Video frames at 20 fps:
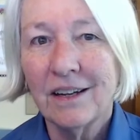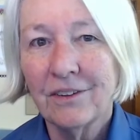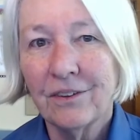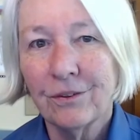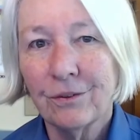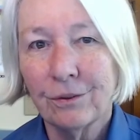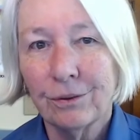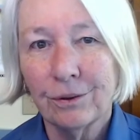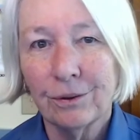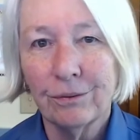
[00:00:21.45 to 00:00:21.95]

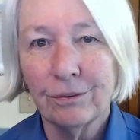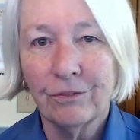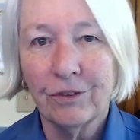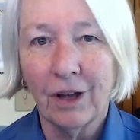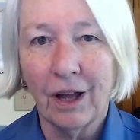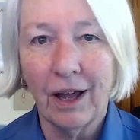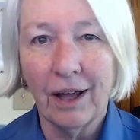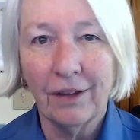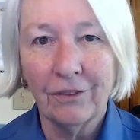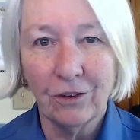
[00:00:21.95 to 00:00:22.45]
I
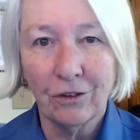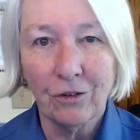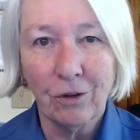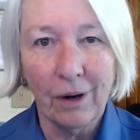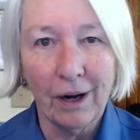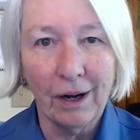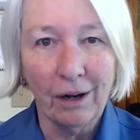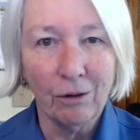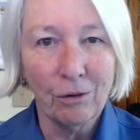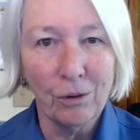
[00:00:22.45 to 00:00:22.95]
served as a
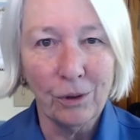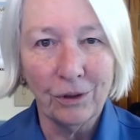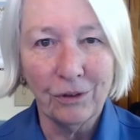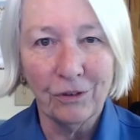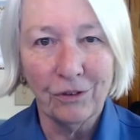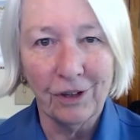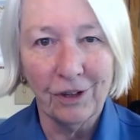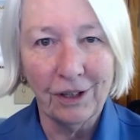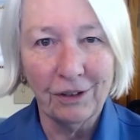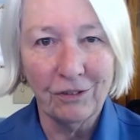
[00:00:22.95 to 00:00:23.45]
trial
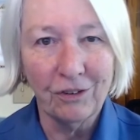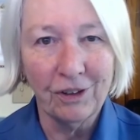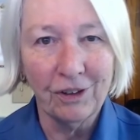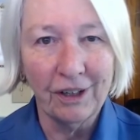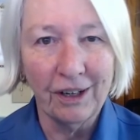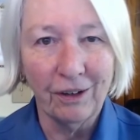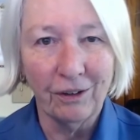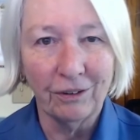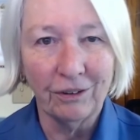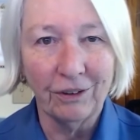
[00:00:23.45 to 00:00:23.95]
court
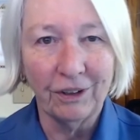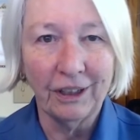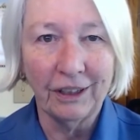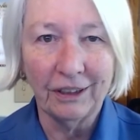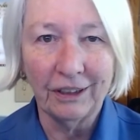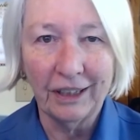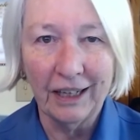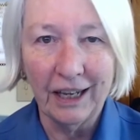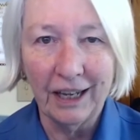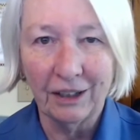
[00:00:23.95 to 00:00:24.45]
judge on
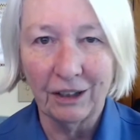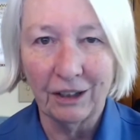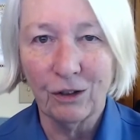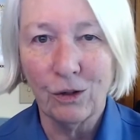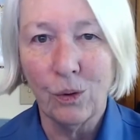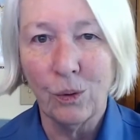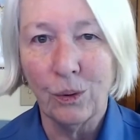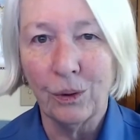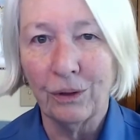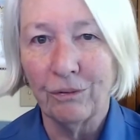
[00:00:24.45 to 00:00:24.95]
the
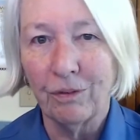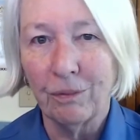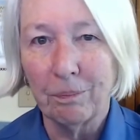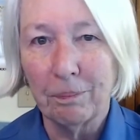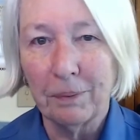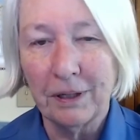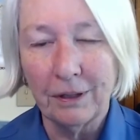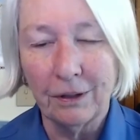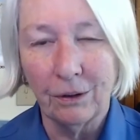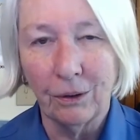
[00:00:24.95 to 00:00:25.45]
Indiana Court of
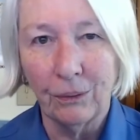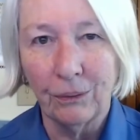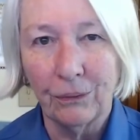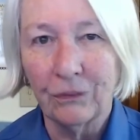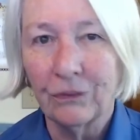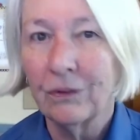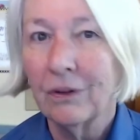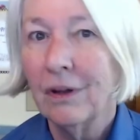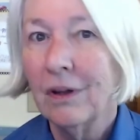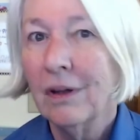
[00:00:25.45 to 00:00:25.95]

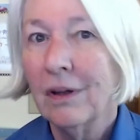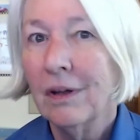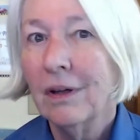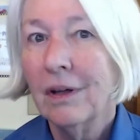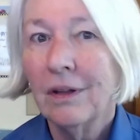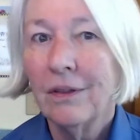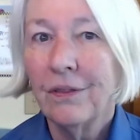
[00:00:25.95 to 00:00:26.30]
Appeals.